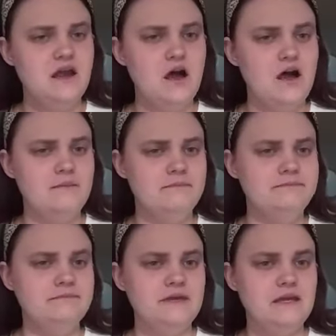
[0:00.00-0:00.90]

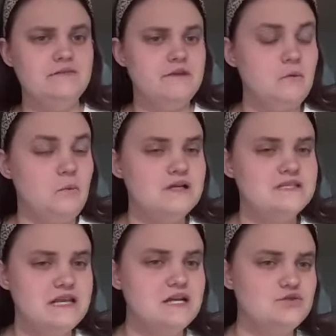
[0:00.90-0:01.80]
Um, if there
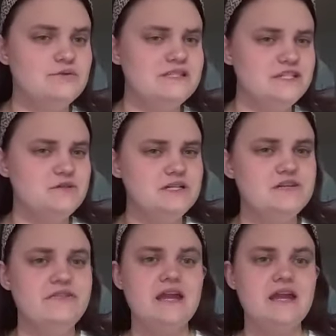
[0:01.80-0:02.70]
was an actual
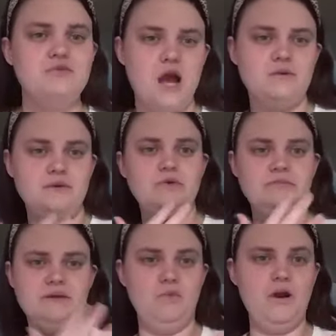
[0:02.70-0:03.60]
situation like that, it probably
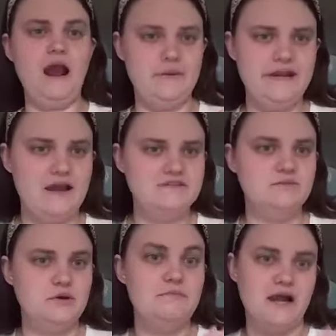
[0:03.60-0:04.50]
would be more. I would have to
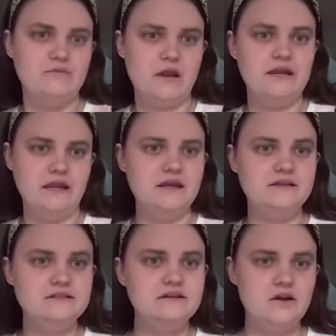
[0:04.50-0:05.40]
put my right
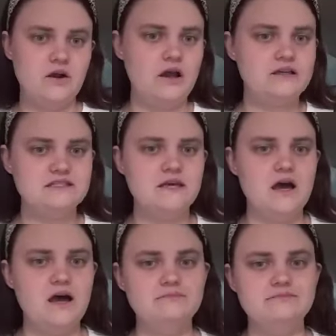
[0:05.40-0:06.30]
hand across
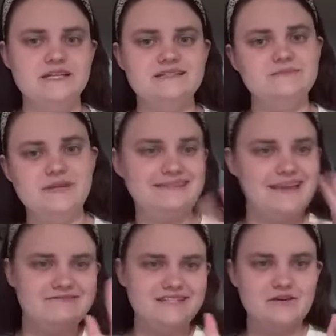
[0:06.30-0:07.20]
because um, being
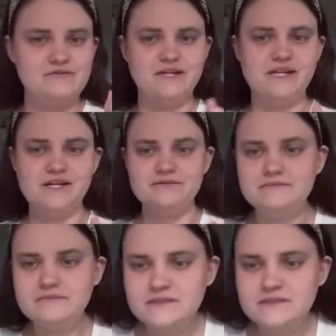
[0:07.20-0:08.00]
lefty over here.